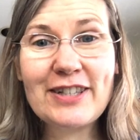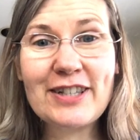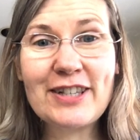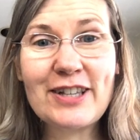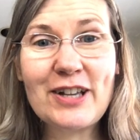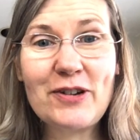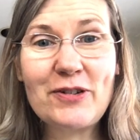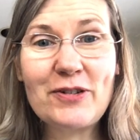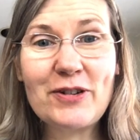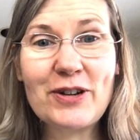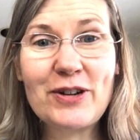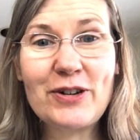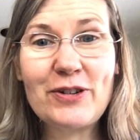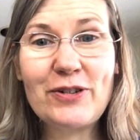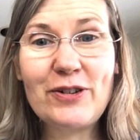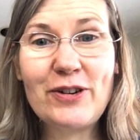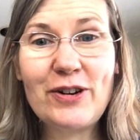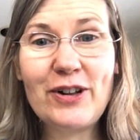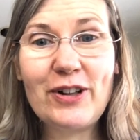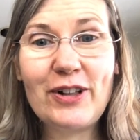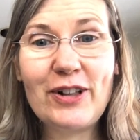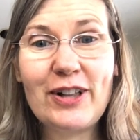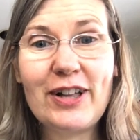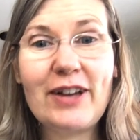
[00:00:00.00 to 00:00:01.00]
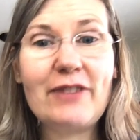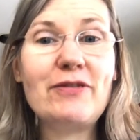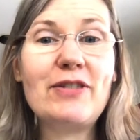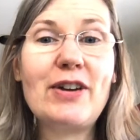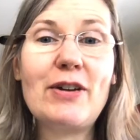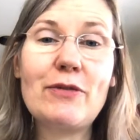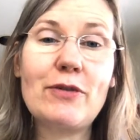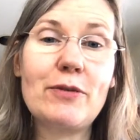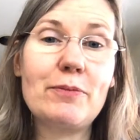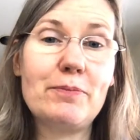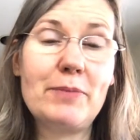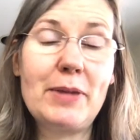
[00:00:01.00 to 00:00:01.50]
so cool i've
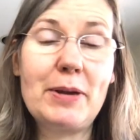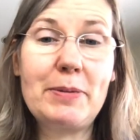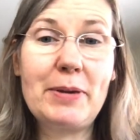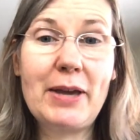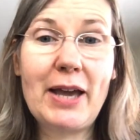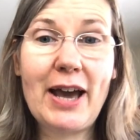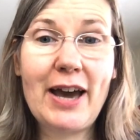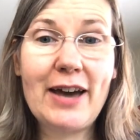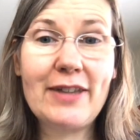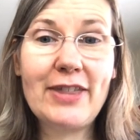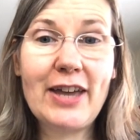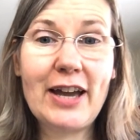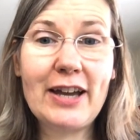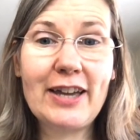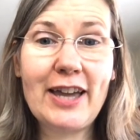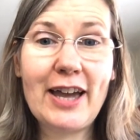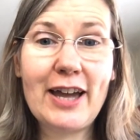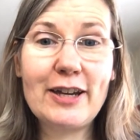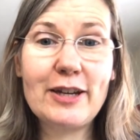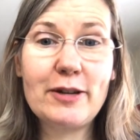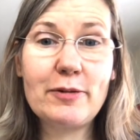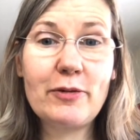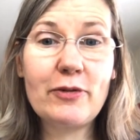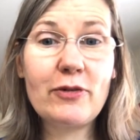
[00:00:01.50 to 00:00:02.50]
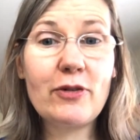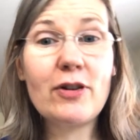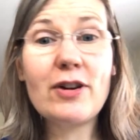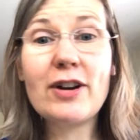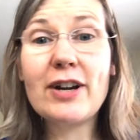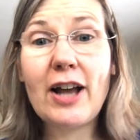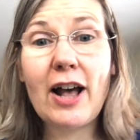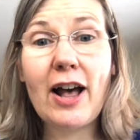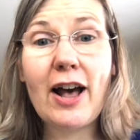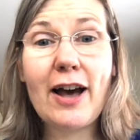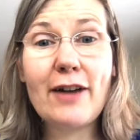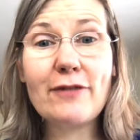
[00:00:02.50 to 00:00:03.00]
never maybe had that candy before
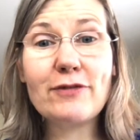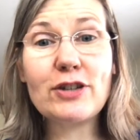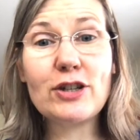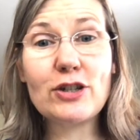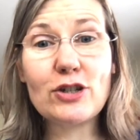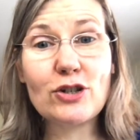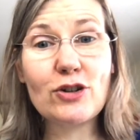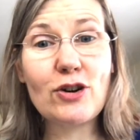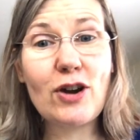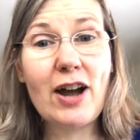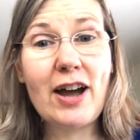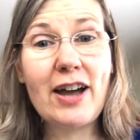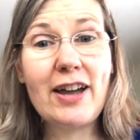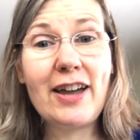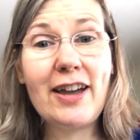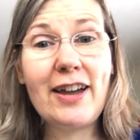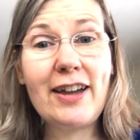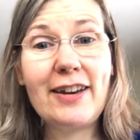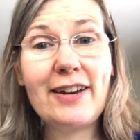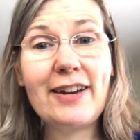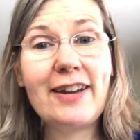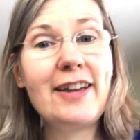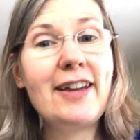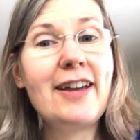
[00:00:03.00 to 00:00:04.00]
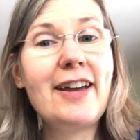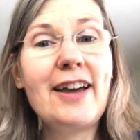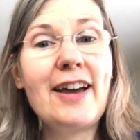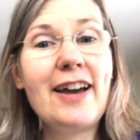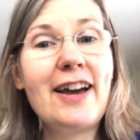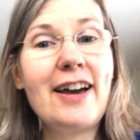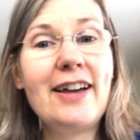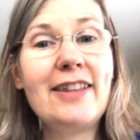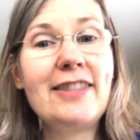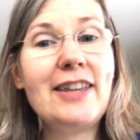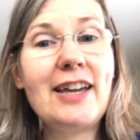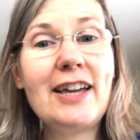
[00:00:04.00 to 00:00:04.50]
and i'll have to try it
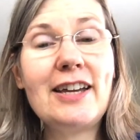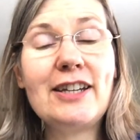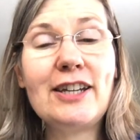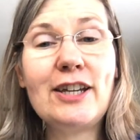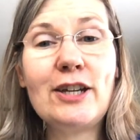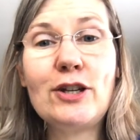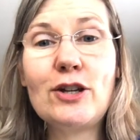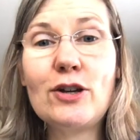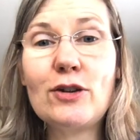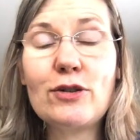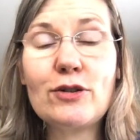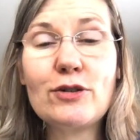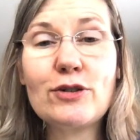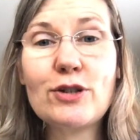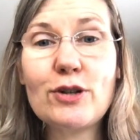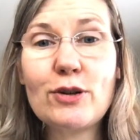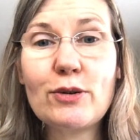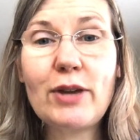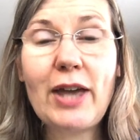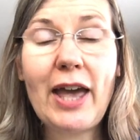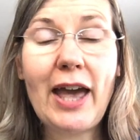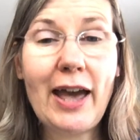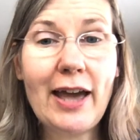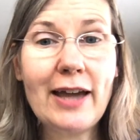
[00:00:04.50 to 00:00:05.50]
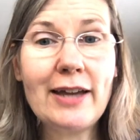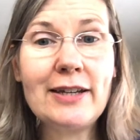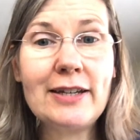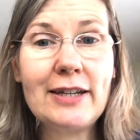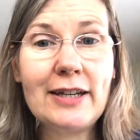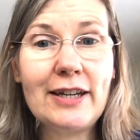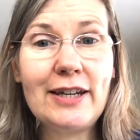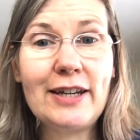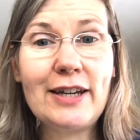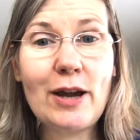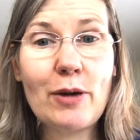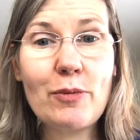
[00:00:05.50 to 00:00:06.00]
and then you know there's no
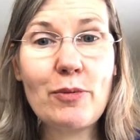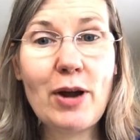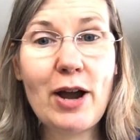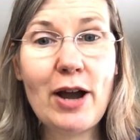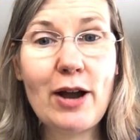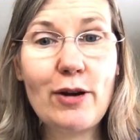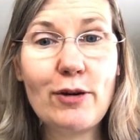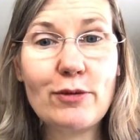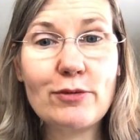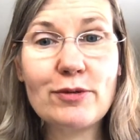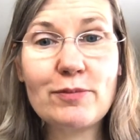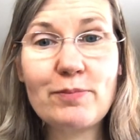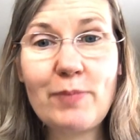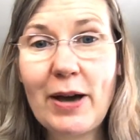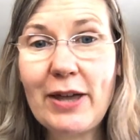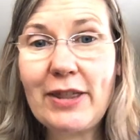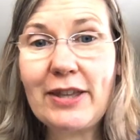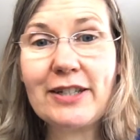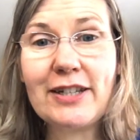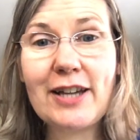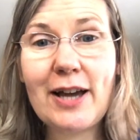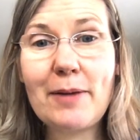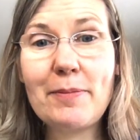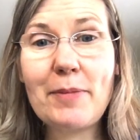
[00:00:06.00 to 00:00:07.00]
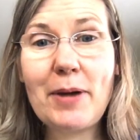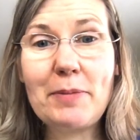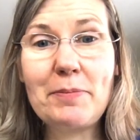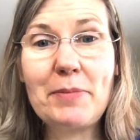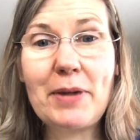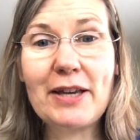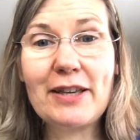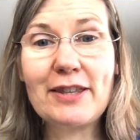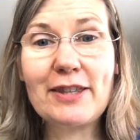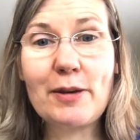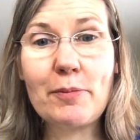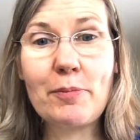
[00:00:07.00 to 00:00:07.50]
candy around by the time i
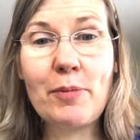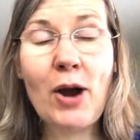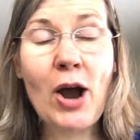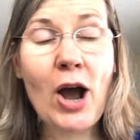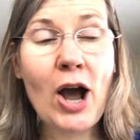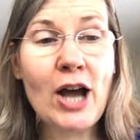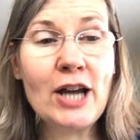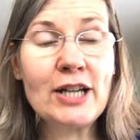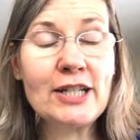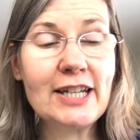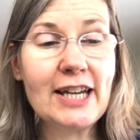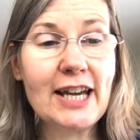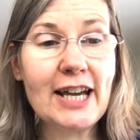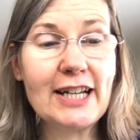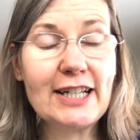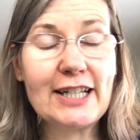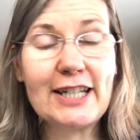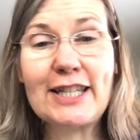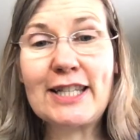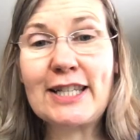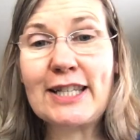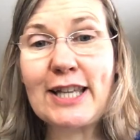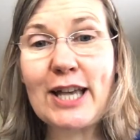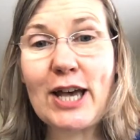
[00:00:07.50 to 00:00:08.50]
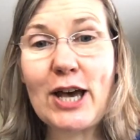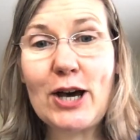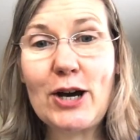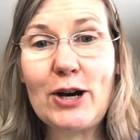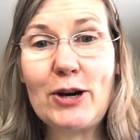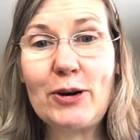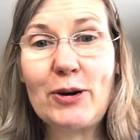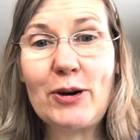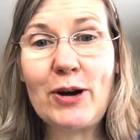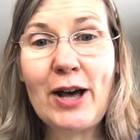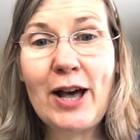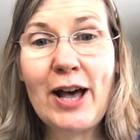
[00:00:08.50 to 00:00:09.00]
make the project
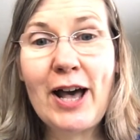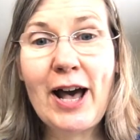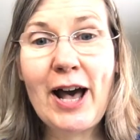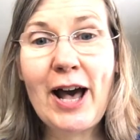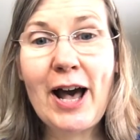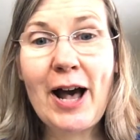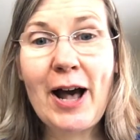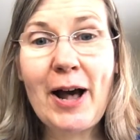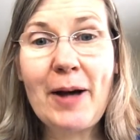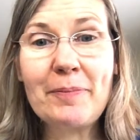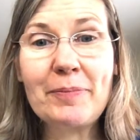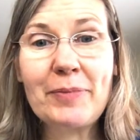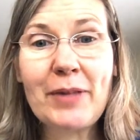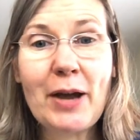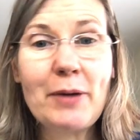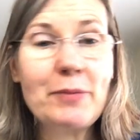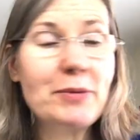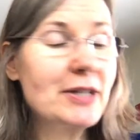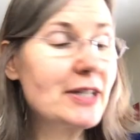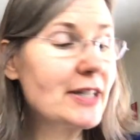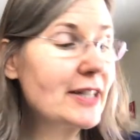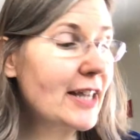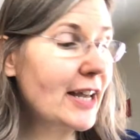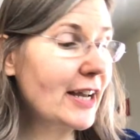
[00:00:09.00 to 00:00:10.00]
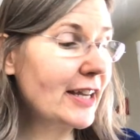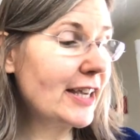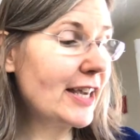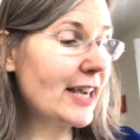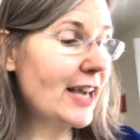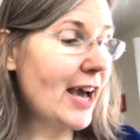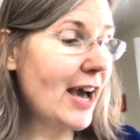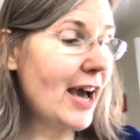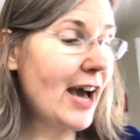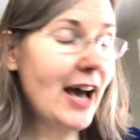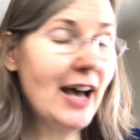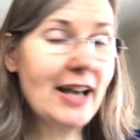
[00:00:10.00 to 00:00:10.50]
so um, i was
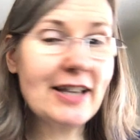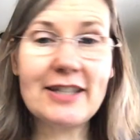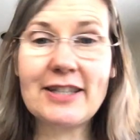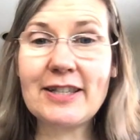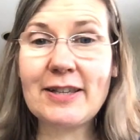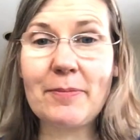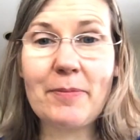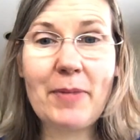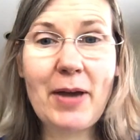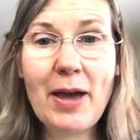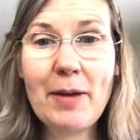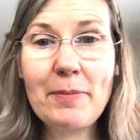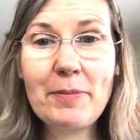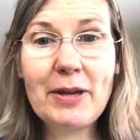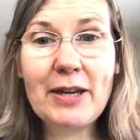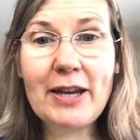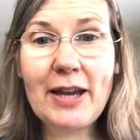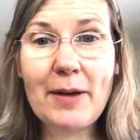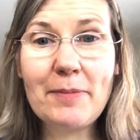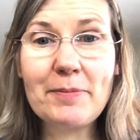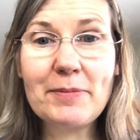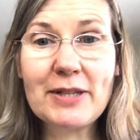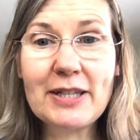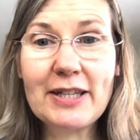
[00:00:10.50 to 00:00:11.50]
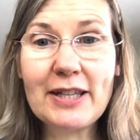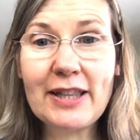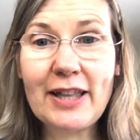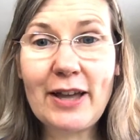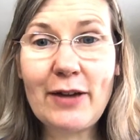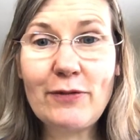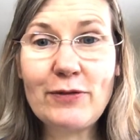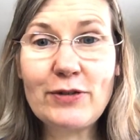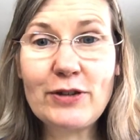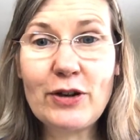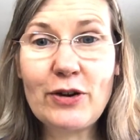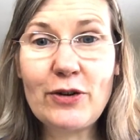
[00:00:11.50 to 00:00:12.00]
lucky i had some m&ms
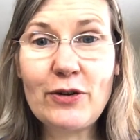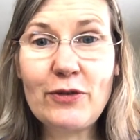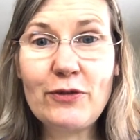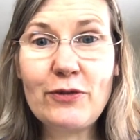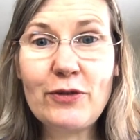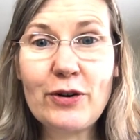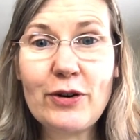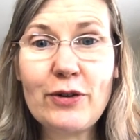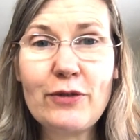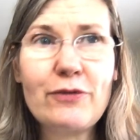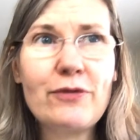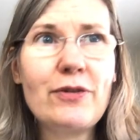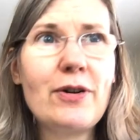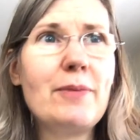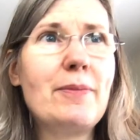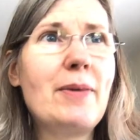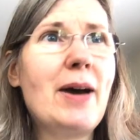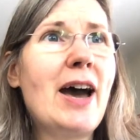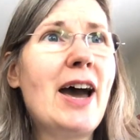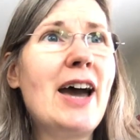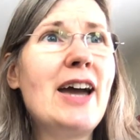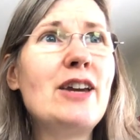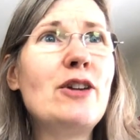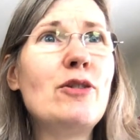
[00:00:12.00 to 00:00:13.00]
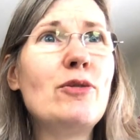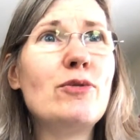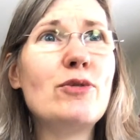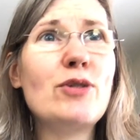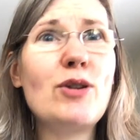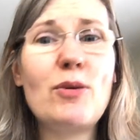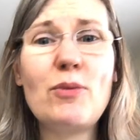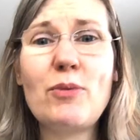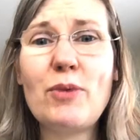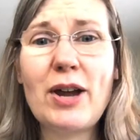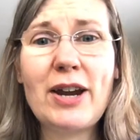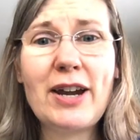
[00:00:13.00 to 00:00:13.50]
left over from i don't
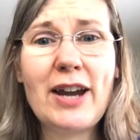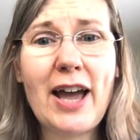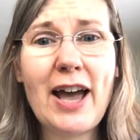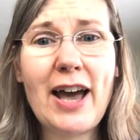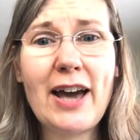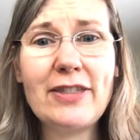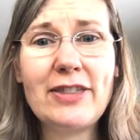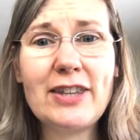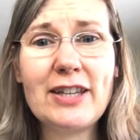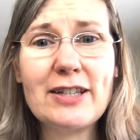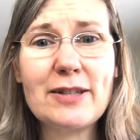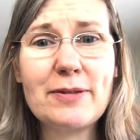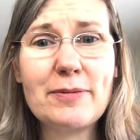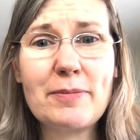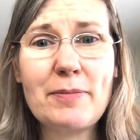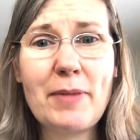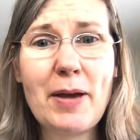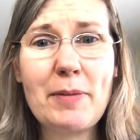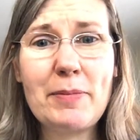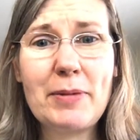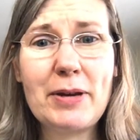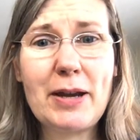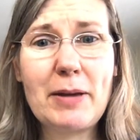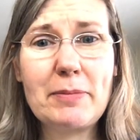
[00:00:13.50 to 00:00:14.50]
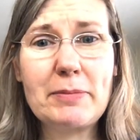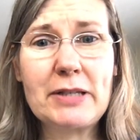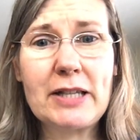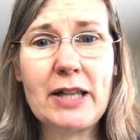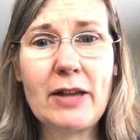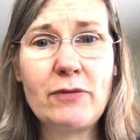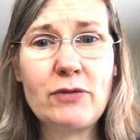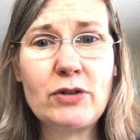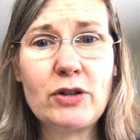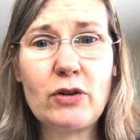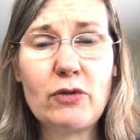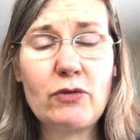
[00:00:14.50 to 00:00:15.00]
know when i had these m&ms
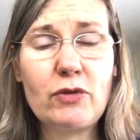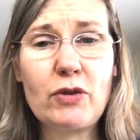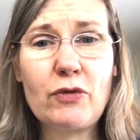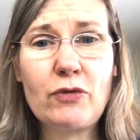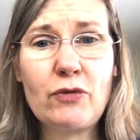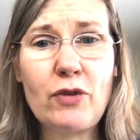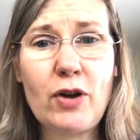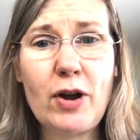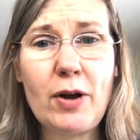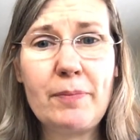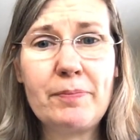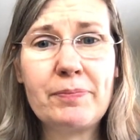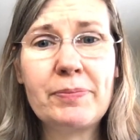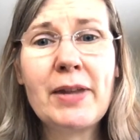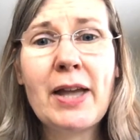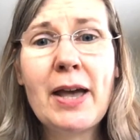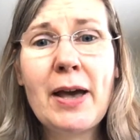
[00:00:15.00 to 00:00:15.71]
left over from